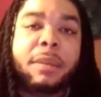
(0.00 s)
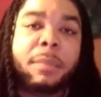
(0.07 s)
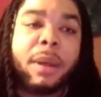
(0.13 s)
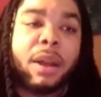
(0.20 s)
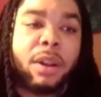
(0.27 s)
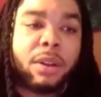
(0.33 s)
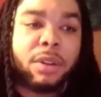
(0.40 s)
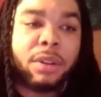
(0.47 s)

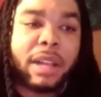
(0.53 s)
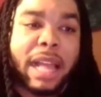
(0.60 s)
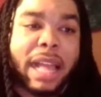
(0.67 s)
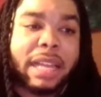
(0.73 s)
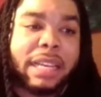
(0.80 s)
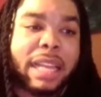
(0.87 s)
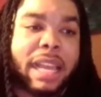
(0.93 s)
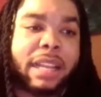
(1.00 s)
My uncle
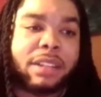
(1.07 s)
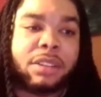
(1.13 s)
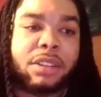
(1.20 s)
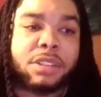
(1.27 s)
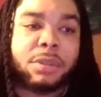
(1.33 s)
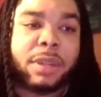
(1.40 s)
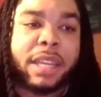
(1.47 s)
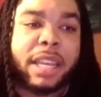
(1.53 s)
got
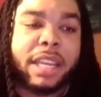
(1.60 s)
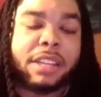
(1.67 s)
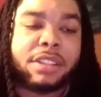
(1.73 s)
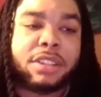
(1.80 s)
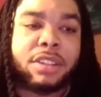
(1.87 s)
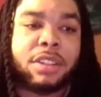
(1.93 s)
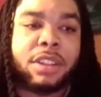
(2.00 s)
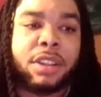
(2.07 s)
diagnosed with
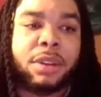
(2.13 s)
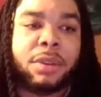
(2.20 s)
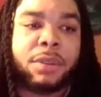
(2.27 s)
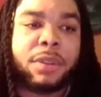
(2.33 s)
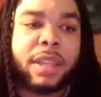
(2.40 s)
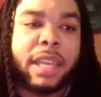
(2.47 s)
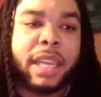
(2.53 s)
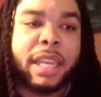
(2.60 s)
cancer though,
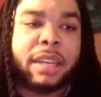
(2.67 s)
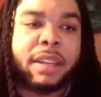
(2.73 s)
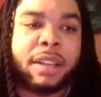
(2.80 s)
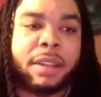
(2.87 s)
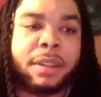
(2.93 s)
and